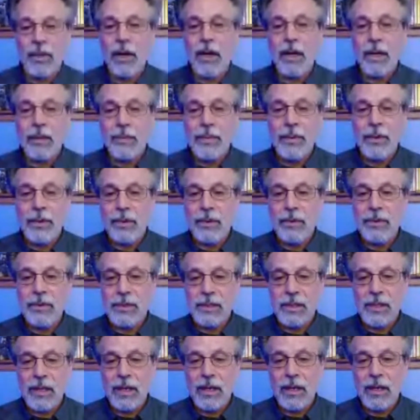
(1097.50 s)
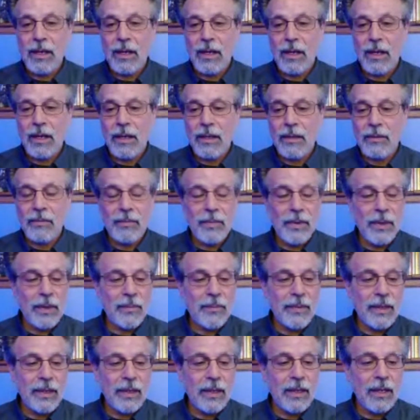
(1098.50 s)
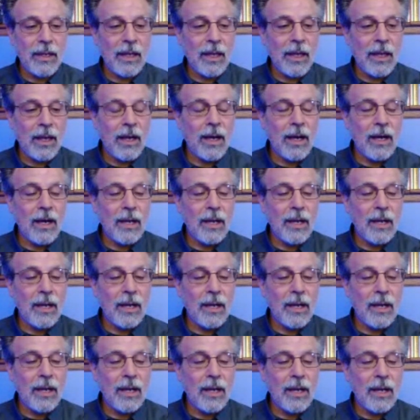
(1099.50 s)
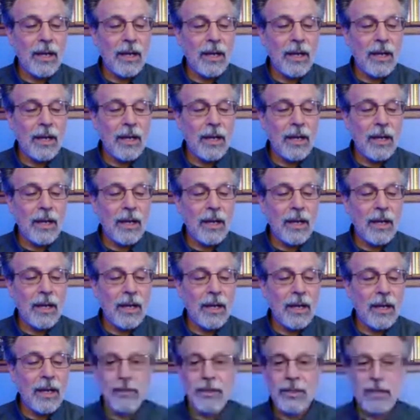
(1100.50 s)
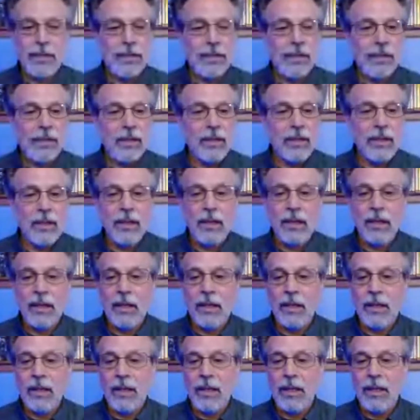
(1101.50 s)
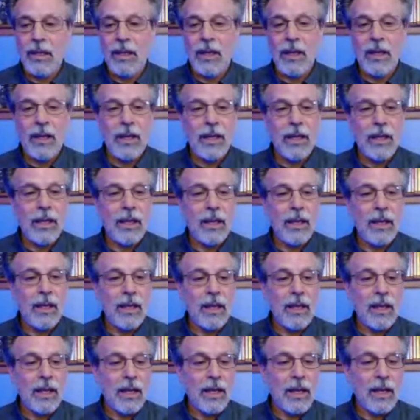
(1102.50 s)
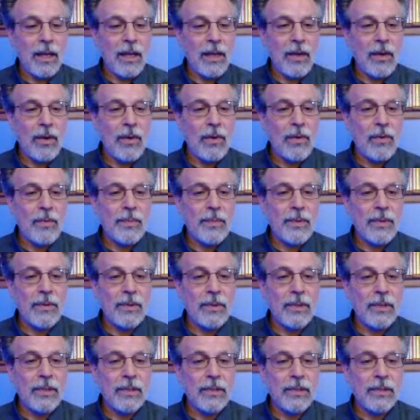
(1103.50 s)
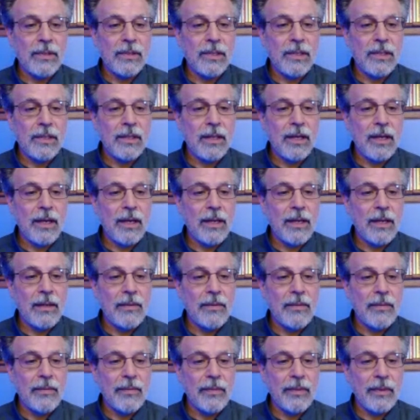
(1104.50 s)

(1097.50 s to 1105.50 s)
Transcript: have on pumping on my website, which I hope you can see that.